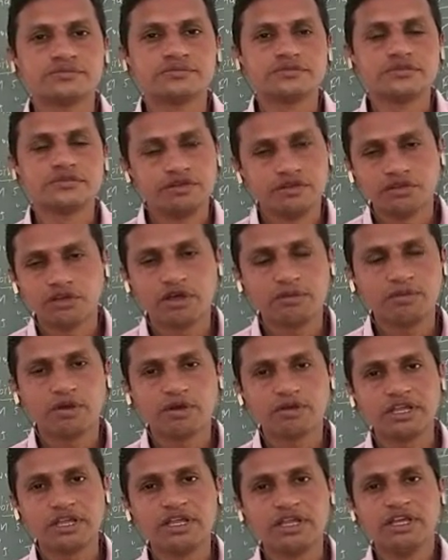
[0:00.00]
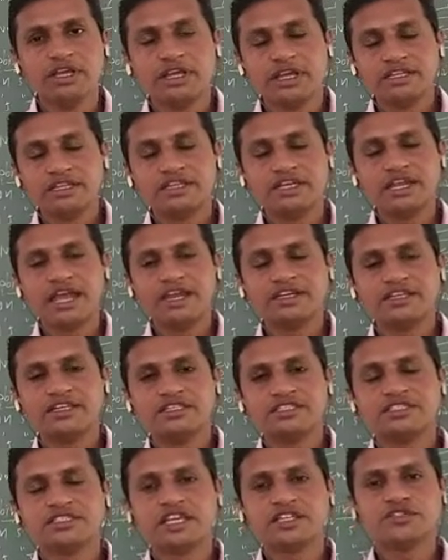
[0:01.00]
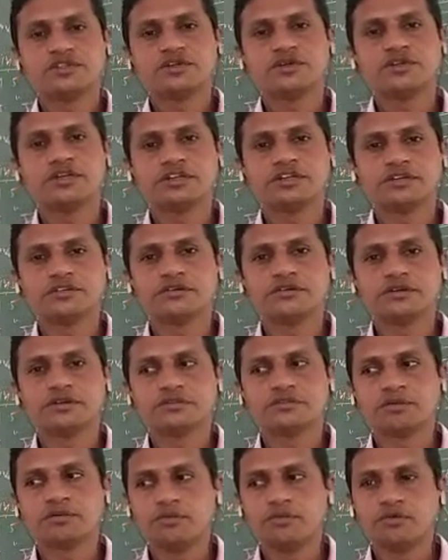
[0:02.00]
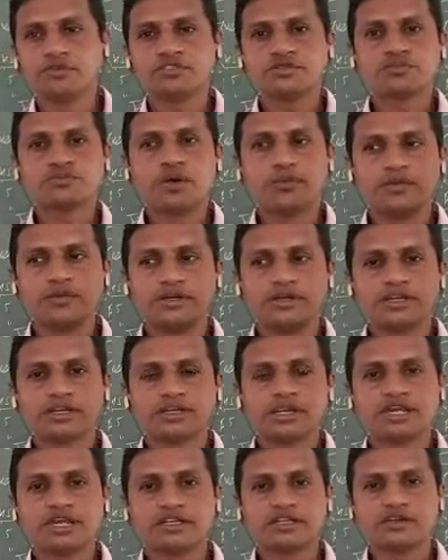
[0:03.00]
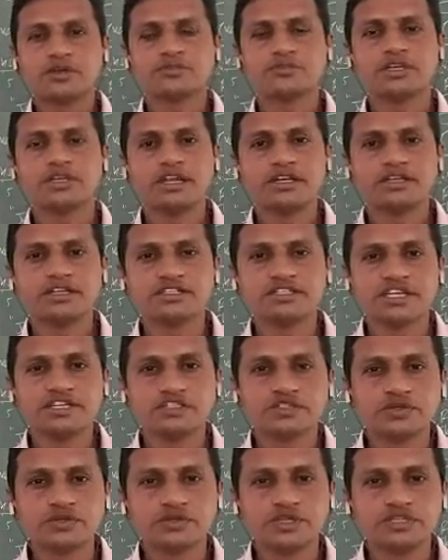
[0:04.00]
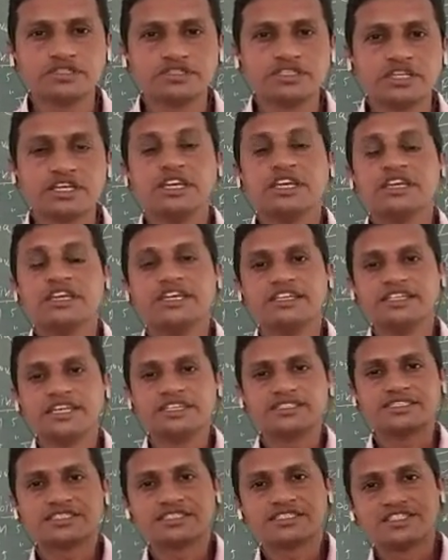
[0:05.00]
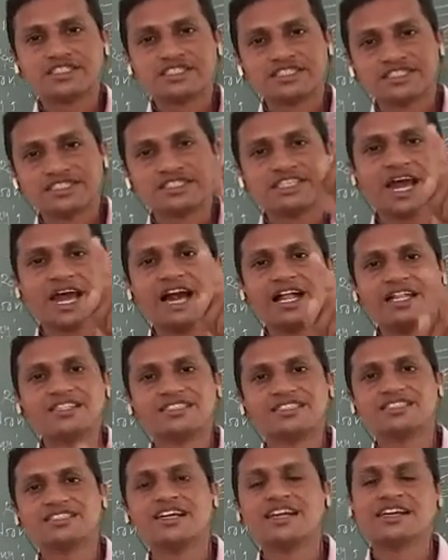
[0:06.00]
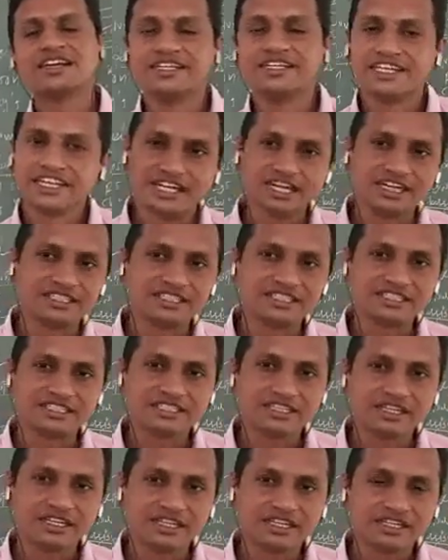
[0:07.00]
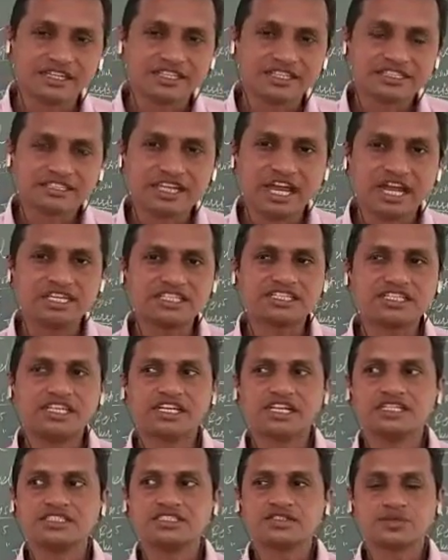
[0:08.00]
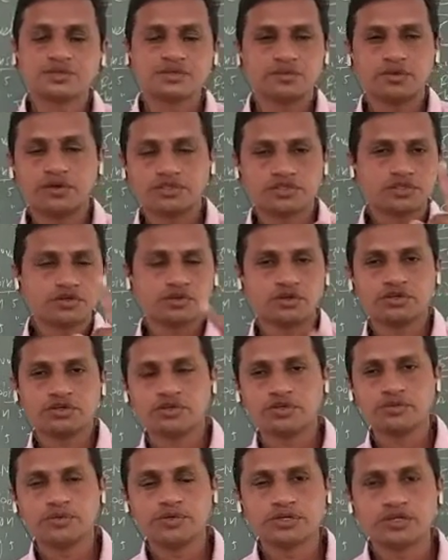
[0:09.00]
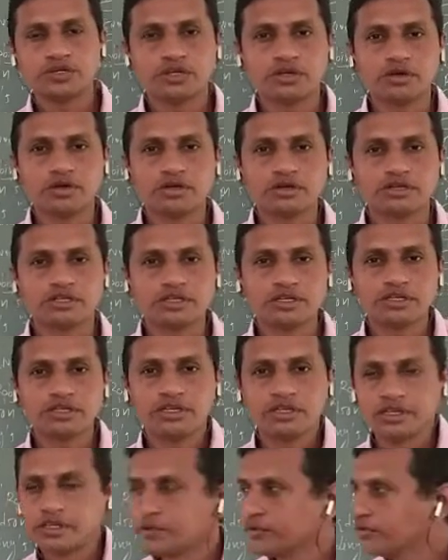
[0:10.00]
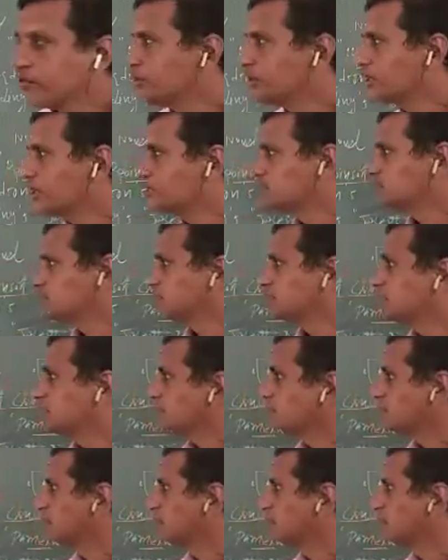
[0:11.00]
You know about that. In the 19th century, the most prominent writer of the 19th century is, yes, Charles Dickens. Charles Dickens also contributed a lot. We can say that